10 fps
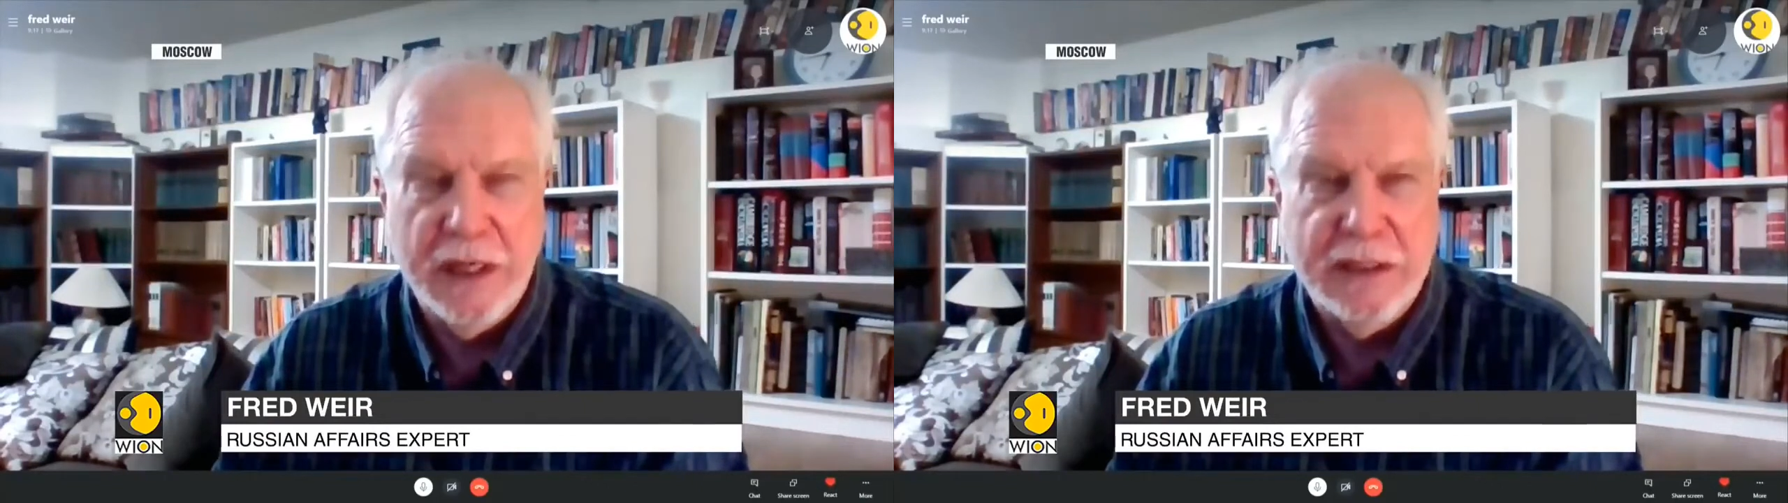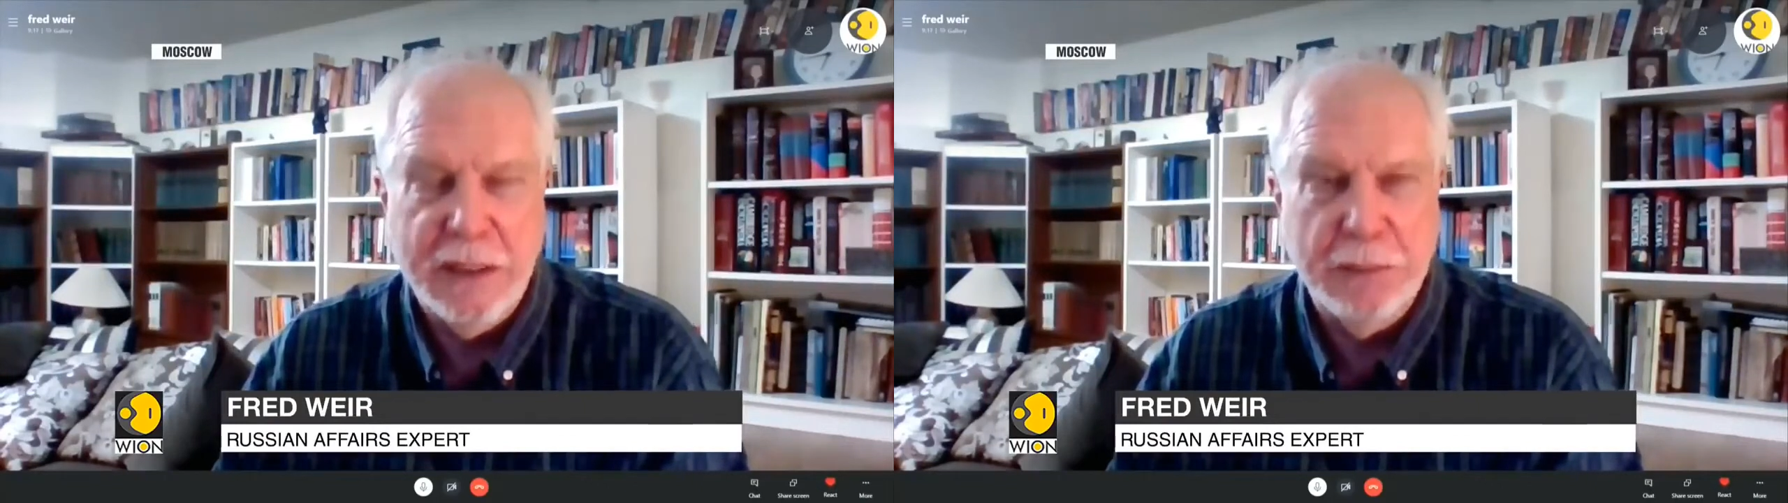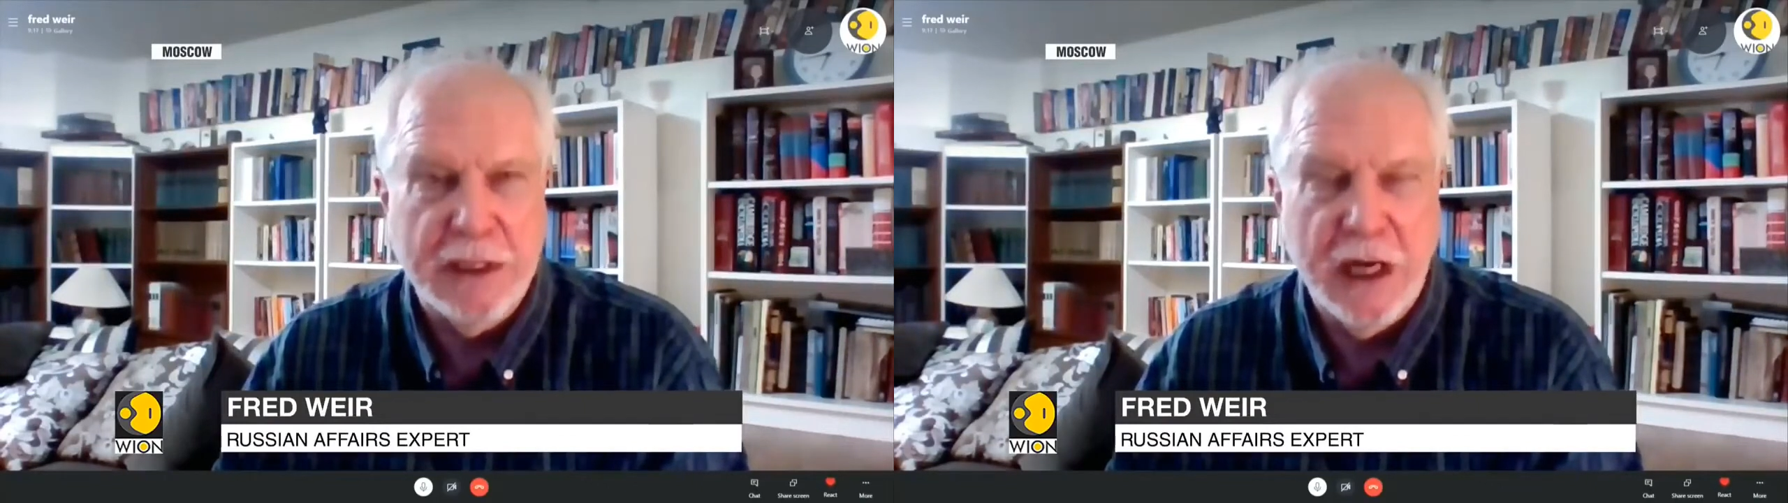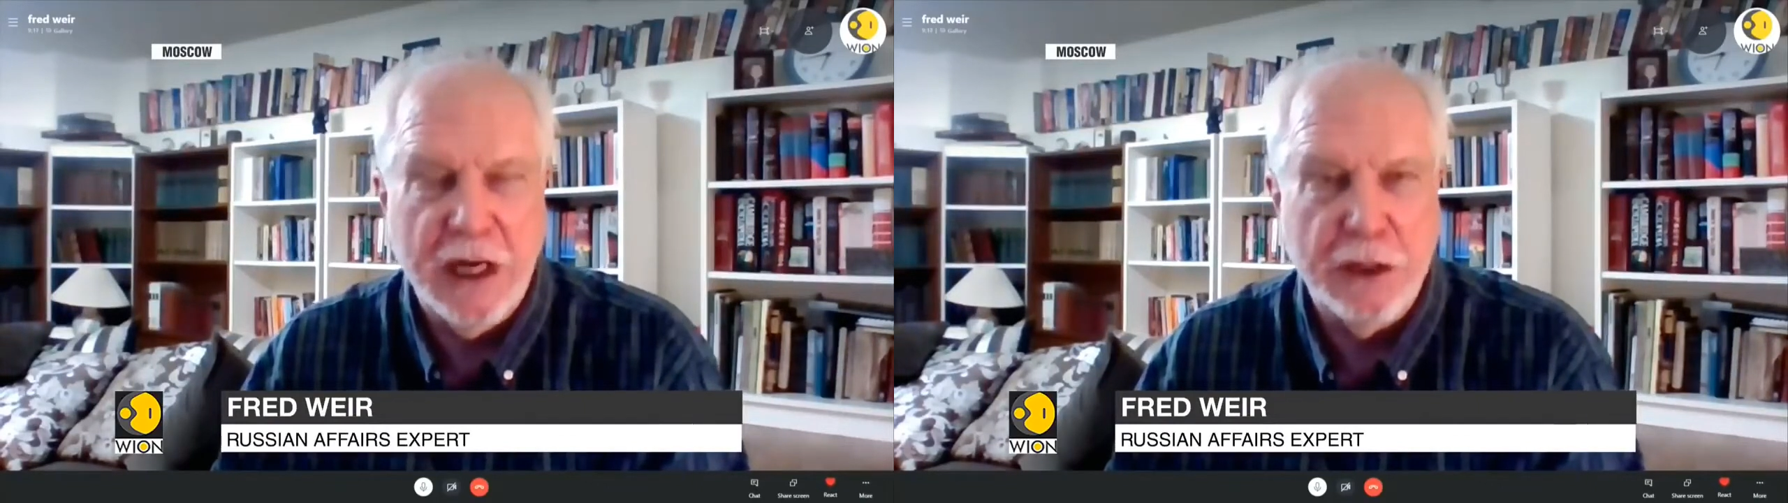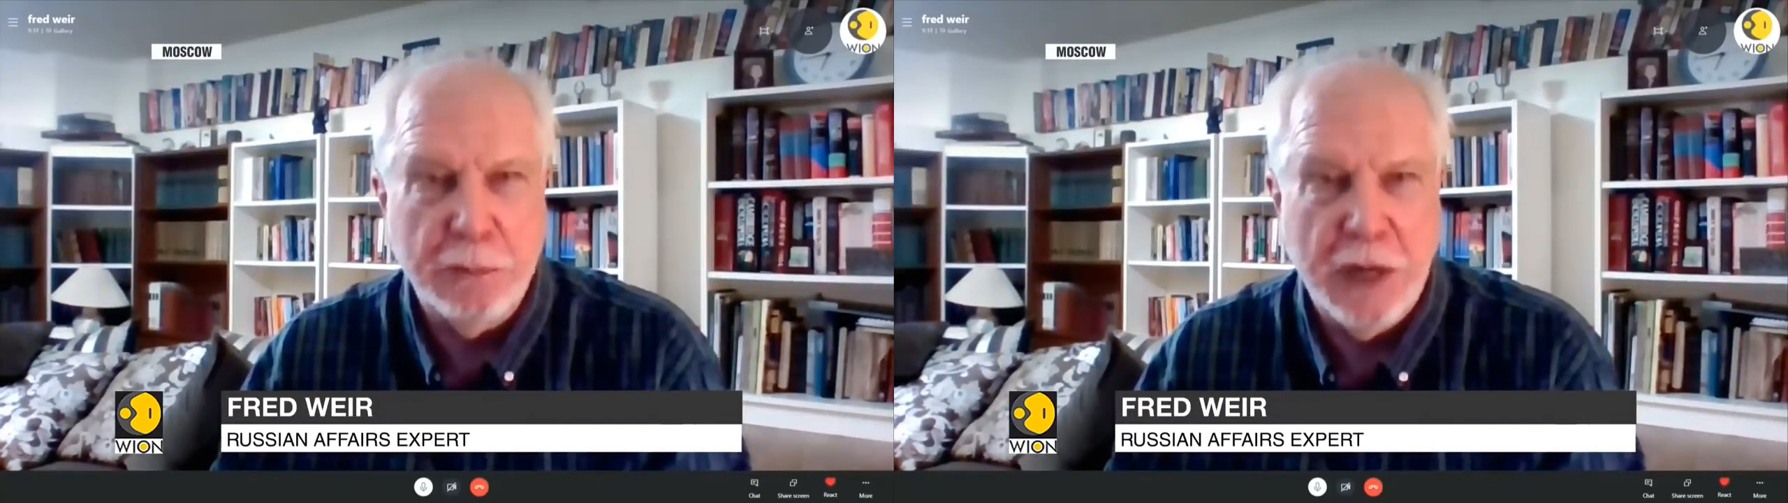deeply
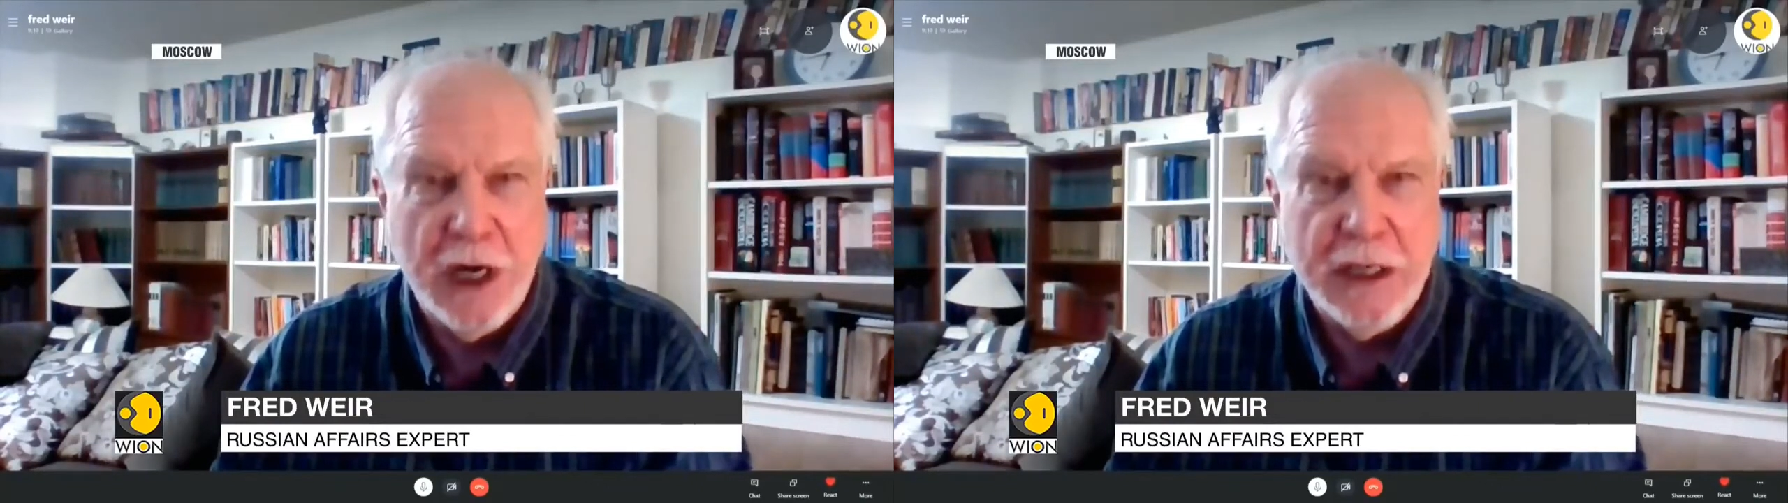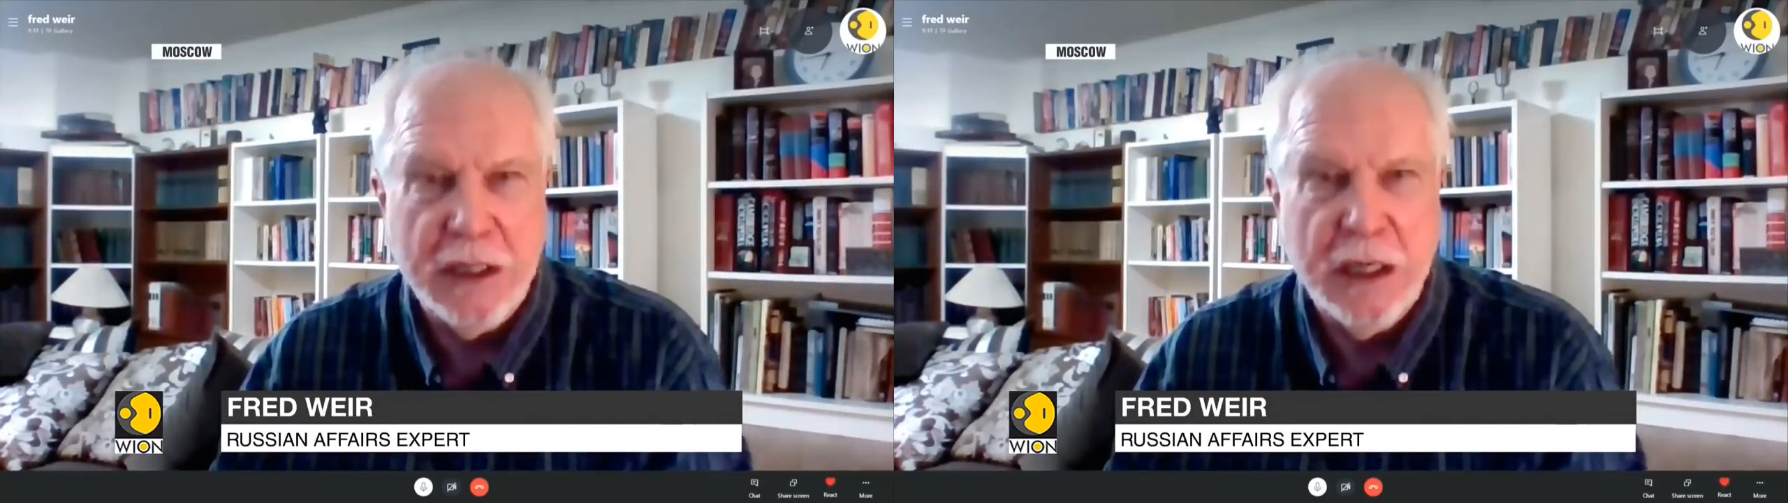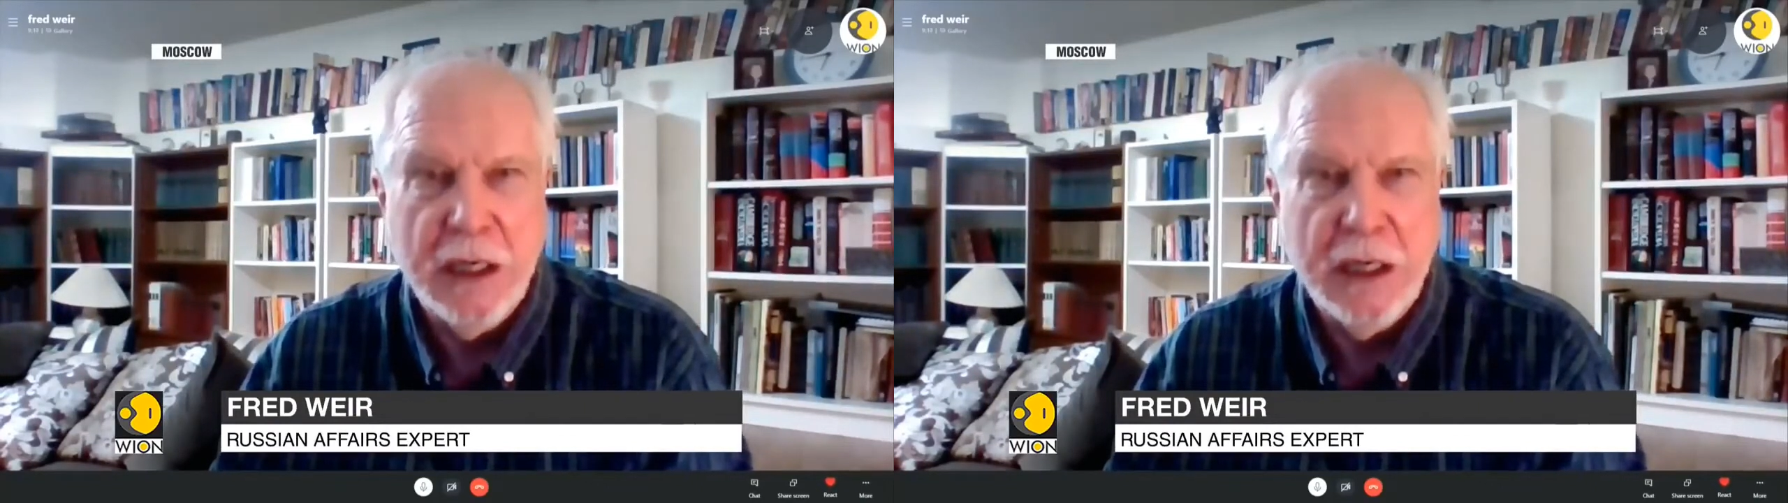undermined.